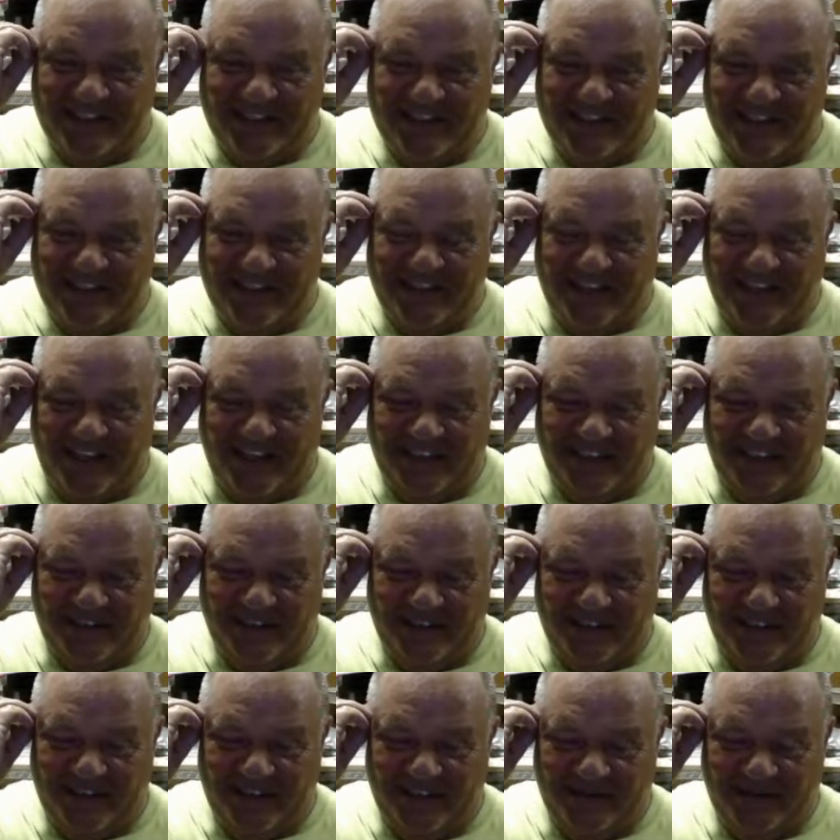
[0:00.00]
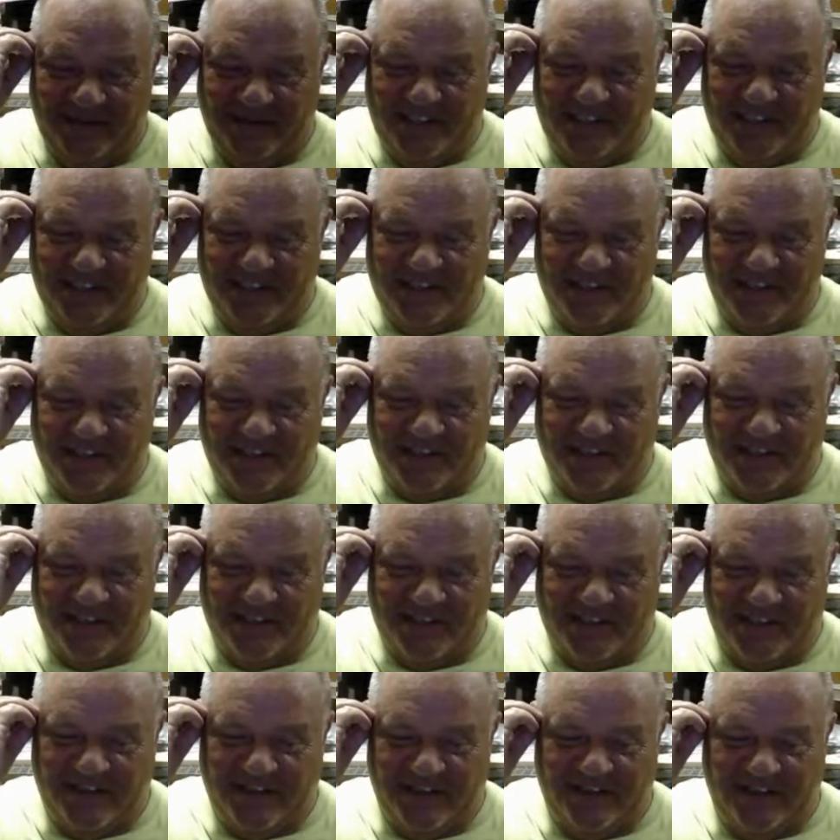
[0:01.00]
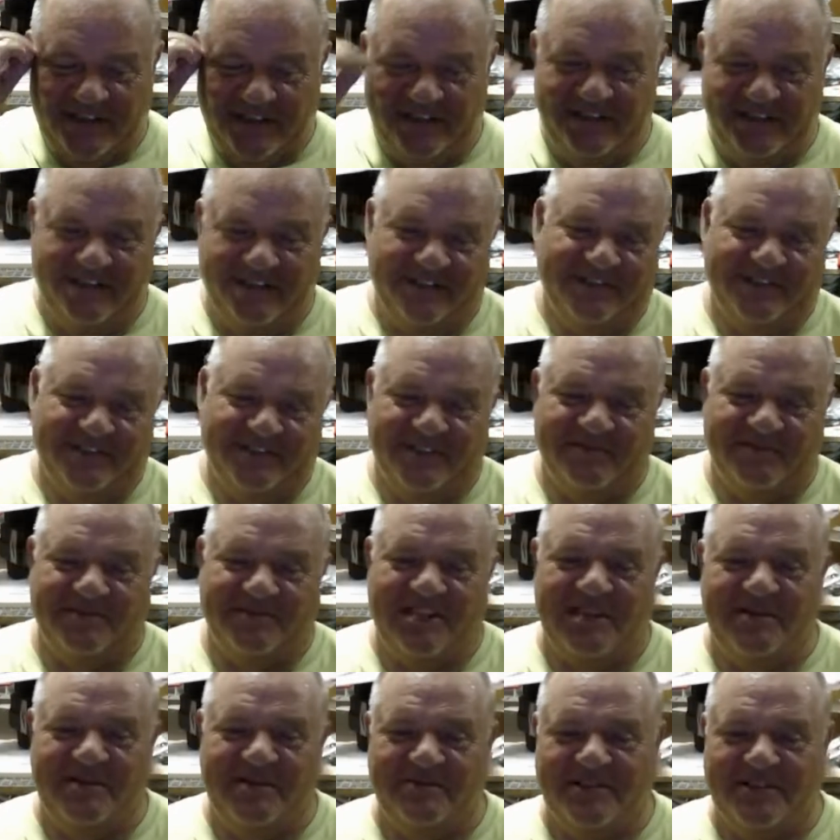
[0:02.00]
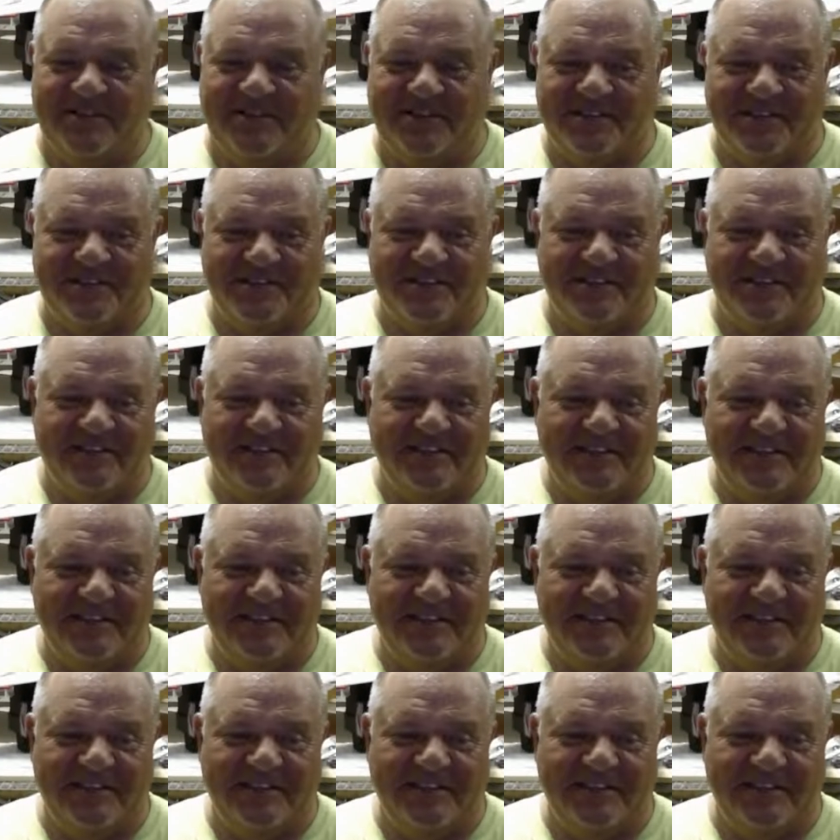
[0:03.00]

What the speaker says: you know, I don't know. I mean, it's just sometimes,